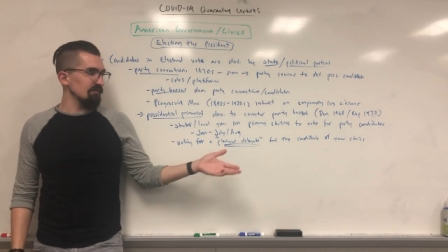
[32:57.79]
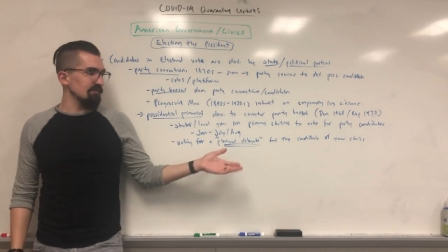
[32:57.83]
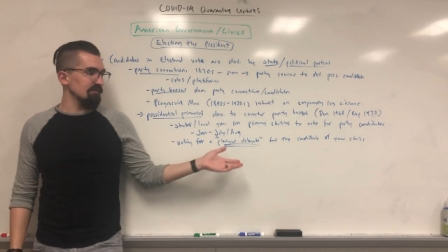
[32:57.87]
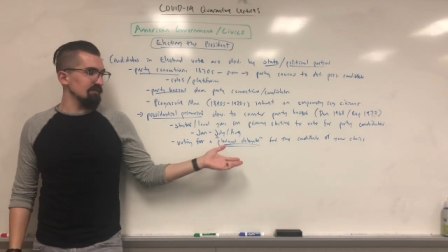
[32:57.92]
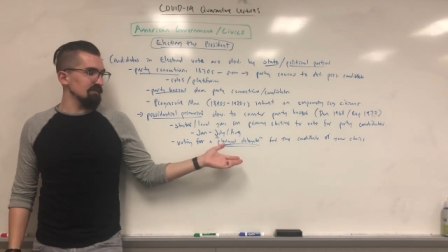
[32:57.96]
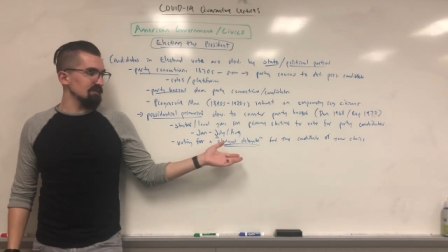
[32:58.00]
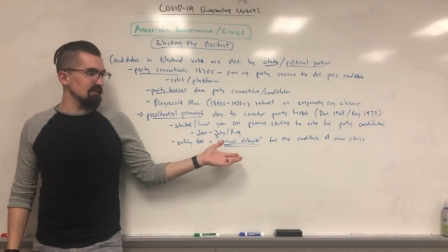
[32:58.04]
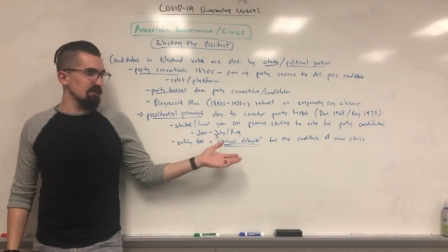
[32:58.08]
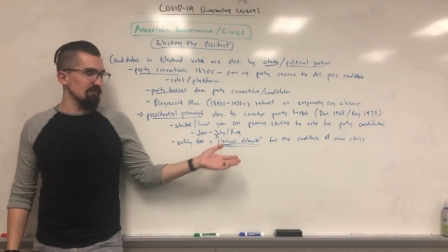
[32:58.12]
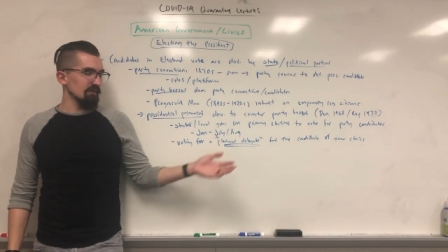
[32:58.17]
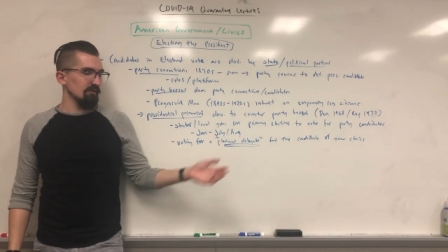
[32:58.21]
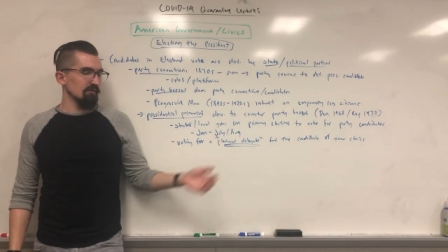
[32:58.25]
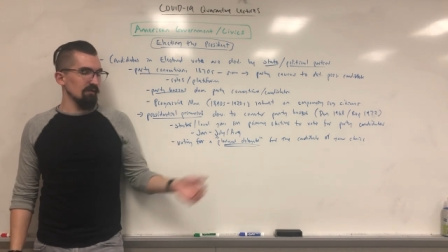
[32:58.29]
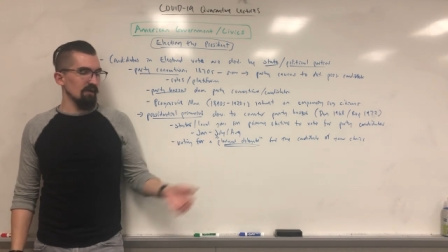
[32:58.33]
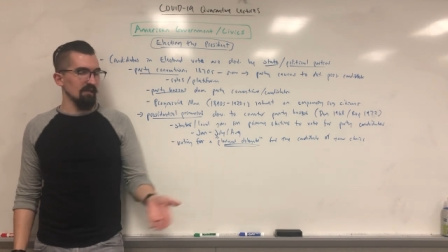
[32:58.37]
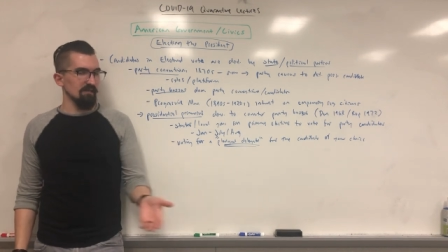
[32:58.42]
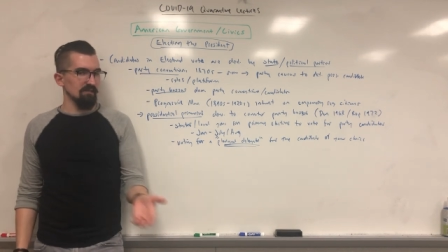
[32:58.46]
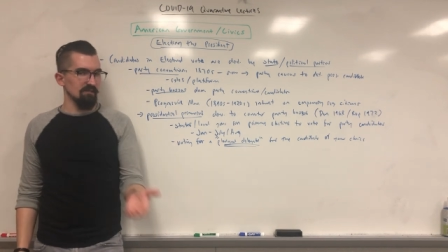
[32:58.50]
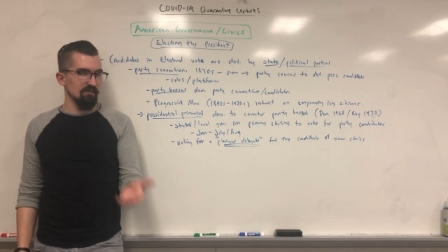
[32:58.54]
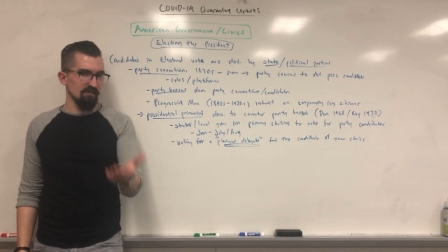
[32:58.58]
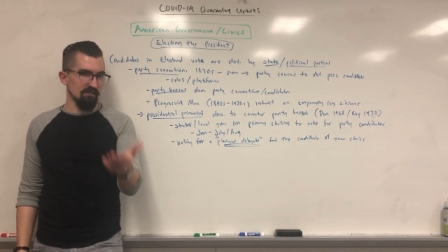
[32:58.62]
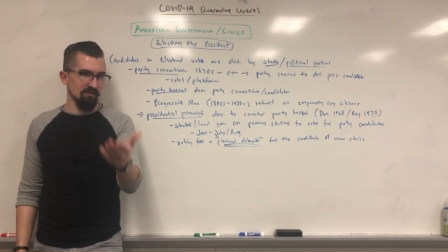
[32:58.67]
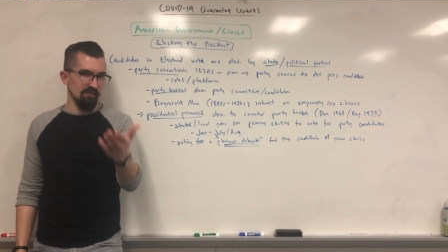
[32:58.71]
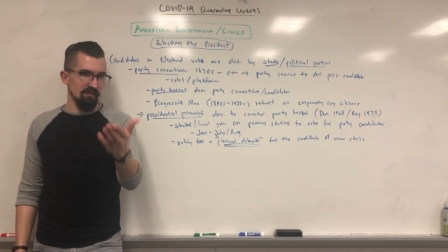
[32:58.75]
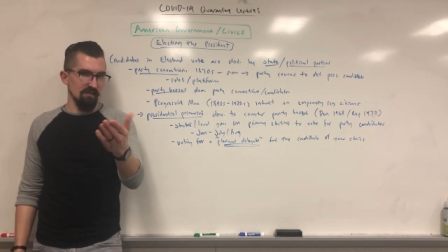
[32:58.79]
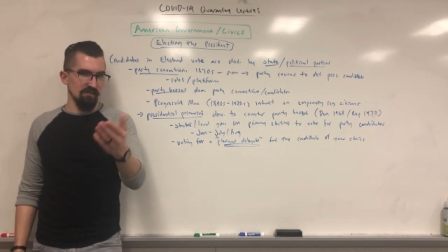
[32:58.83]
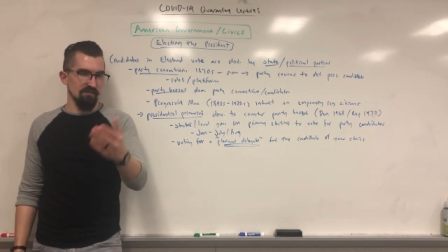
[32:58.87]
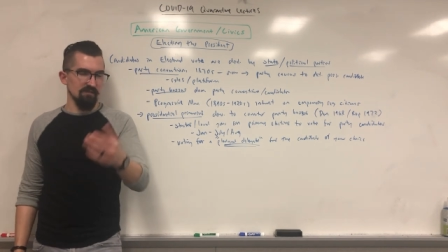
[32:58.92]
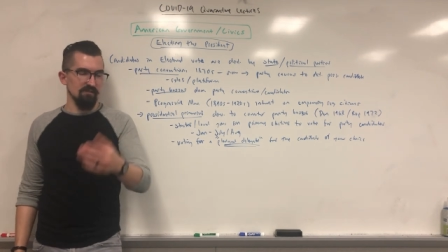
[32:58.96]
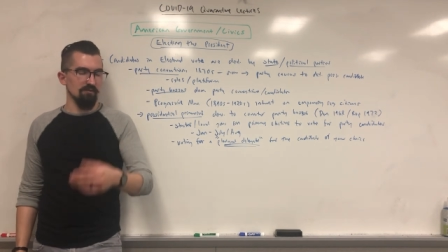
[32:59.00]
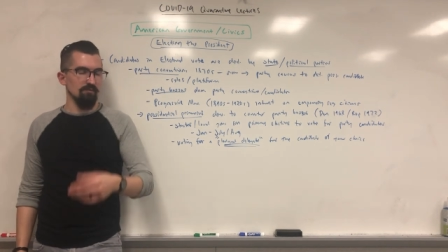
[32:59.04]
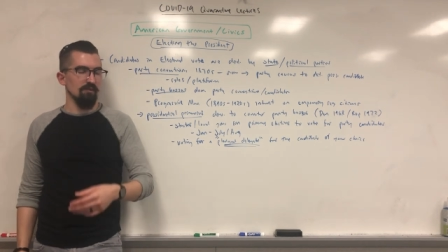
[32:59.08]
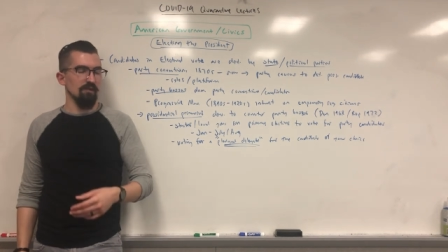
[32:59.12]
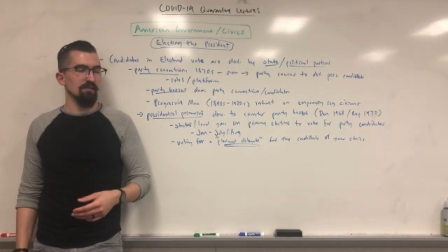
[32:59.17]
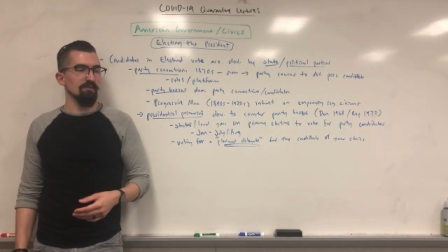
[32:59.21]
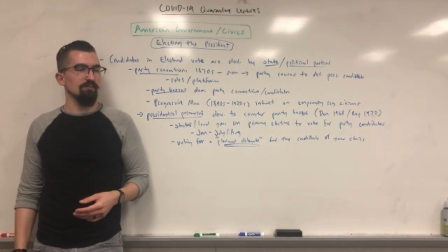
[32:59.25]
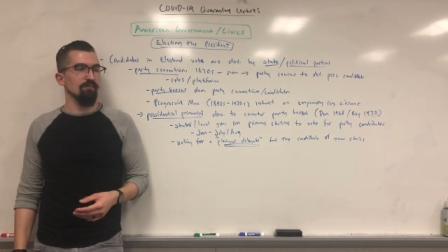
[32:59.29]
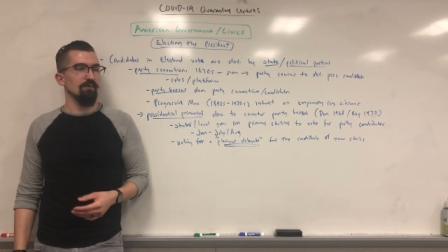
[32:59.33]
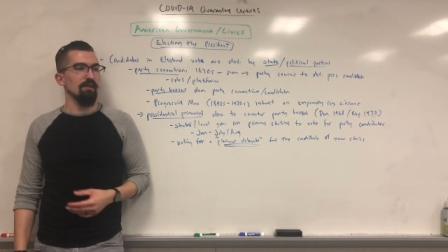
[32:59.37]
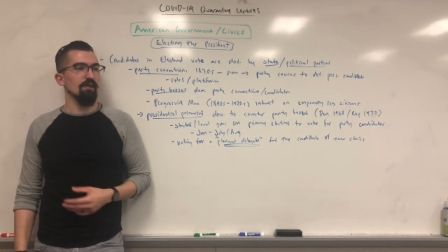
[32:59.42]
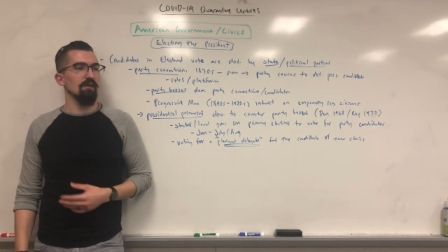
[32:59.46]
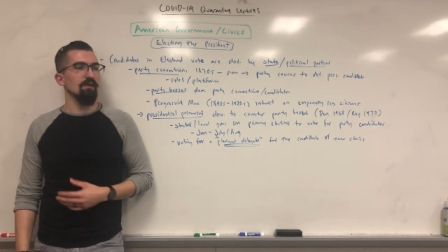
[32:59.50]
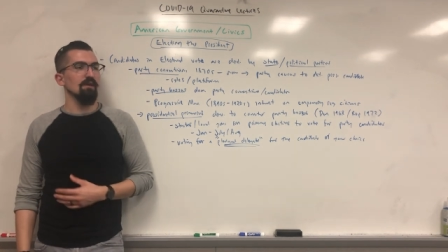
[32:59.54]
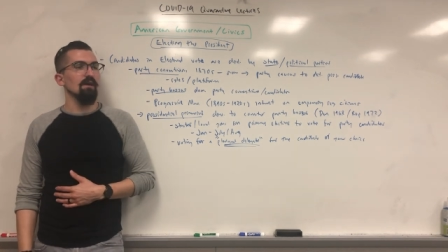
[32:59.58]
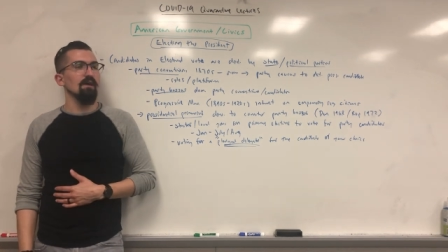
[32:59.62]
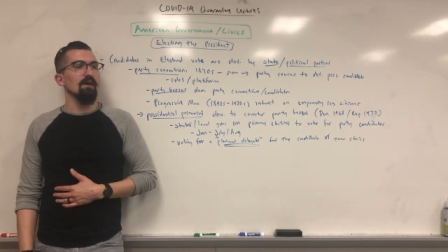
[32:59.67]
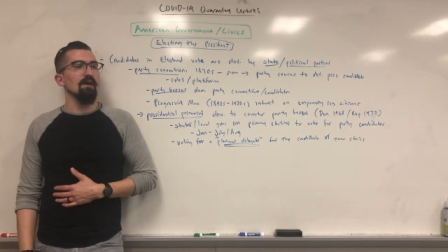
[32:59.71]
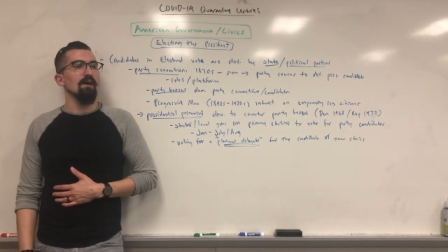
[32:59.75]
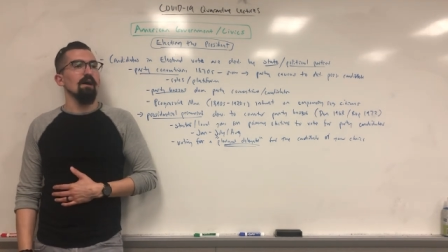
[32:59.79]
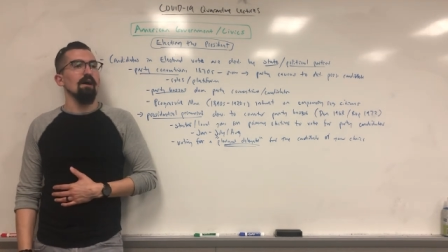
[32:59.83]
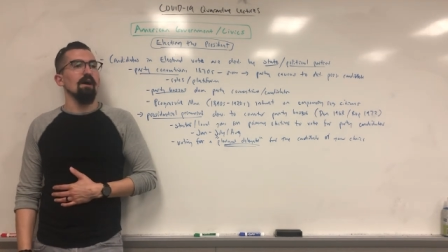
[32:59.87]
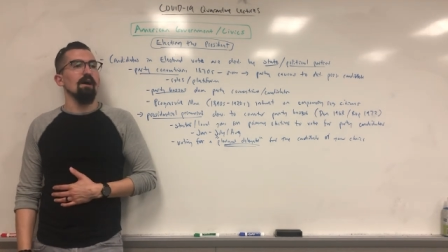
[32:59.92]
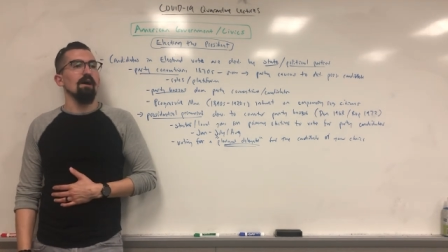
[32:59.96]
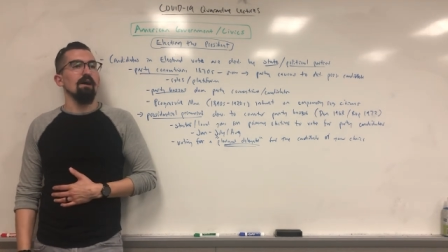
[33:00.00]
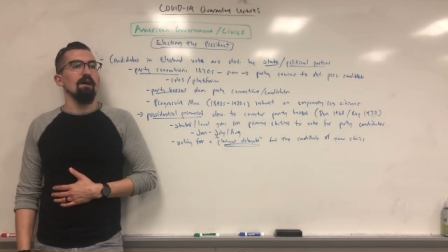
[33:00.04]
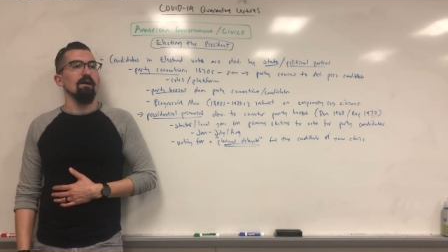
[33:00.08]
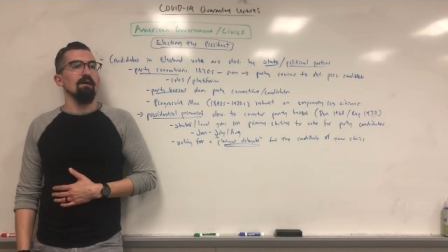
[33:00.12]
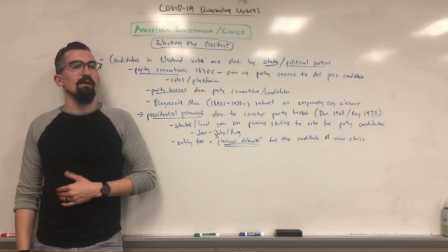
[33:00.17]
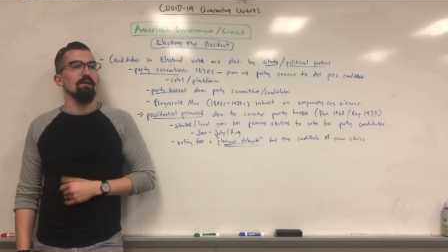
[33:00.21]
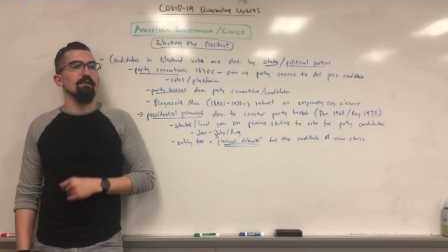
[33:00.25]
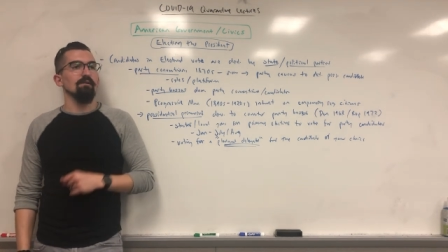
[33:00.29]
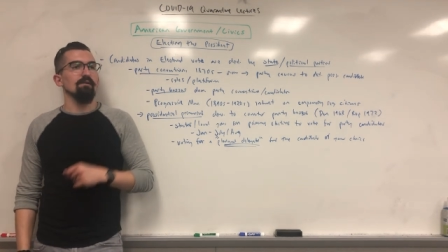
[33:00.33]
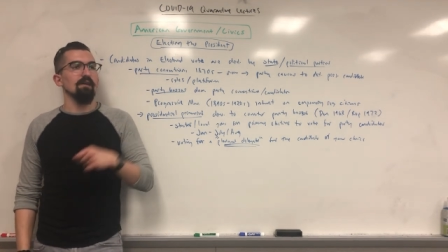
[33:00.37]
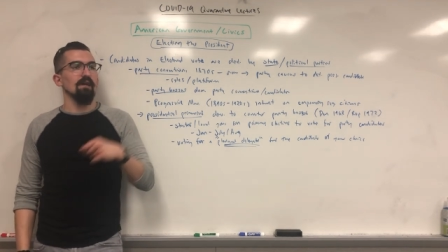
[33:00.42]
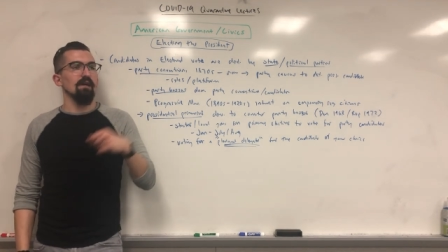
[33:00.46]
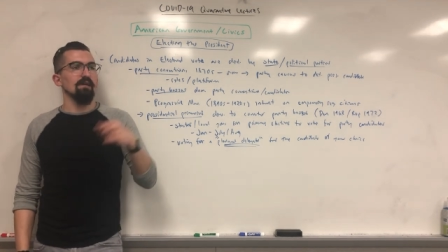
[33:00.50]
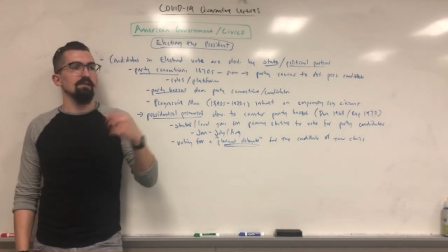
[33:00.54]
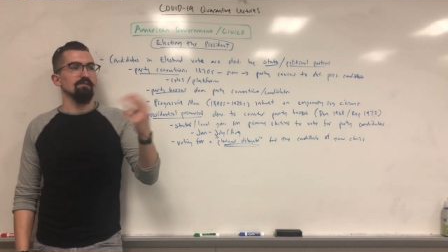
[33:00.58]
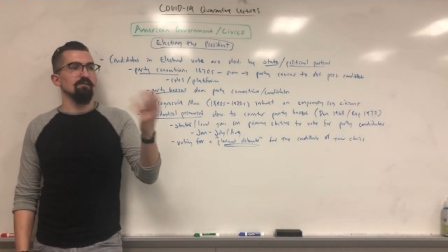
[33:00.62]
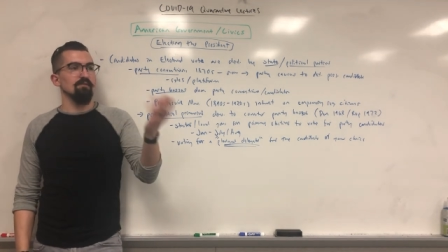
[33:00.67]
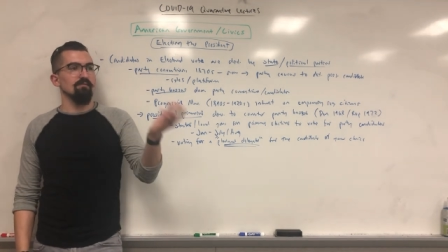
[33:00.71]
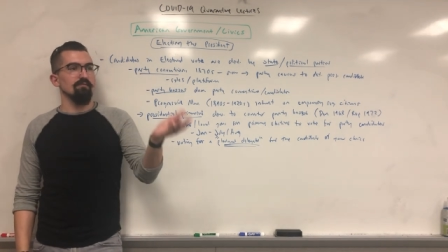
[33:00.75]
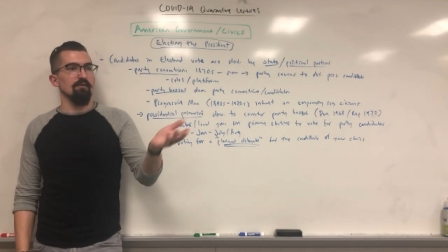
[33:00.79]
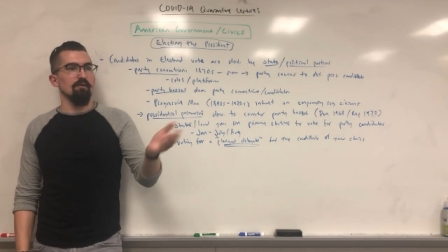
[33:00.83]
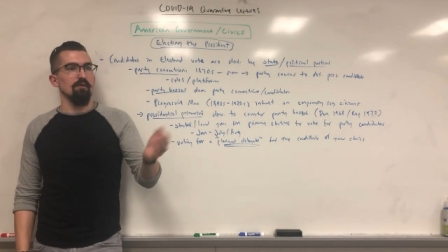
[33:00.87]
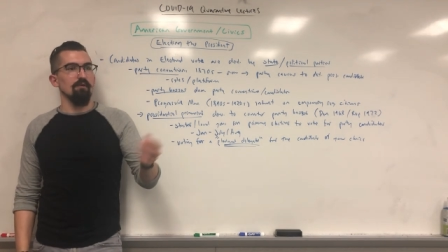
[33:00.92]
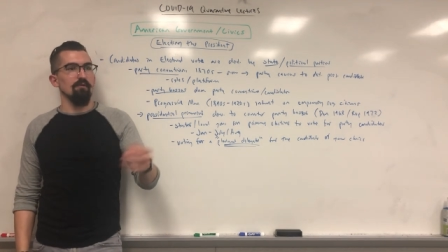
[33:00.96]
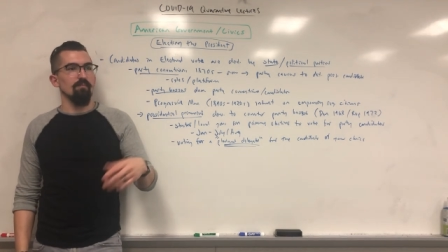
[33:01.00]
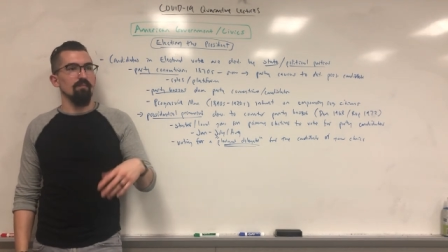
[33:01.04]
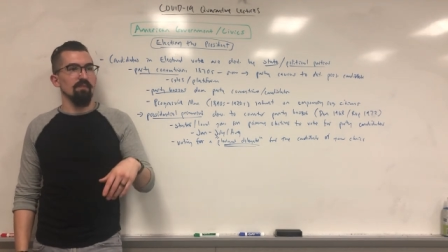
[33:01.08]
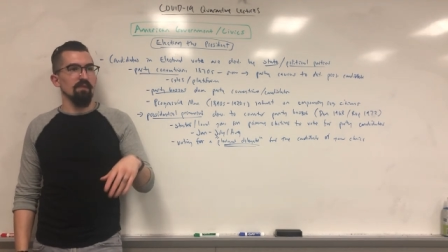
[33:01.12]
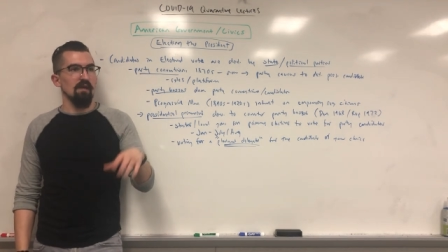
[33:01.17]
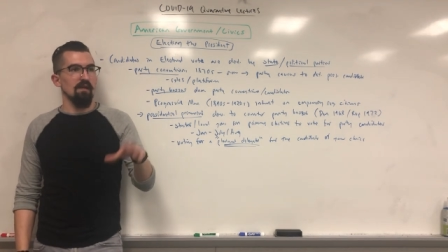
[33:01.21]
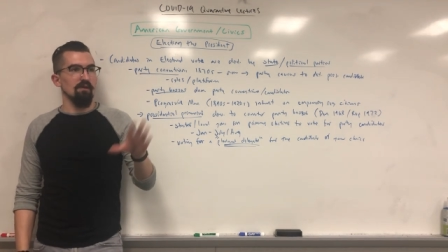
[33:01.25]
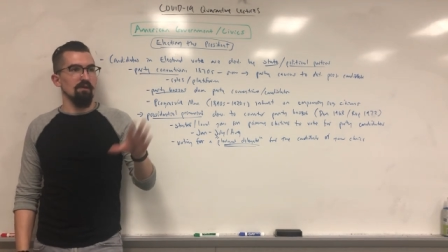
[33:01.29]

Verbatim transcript: if it's Democrats in this case in 2020, and you cast your vote,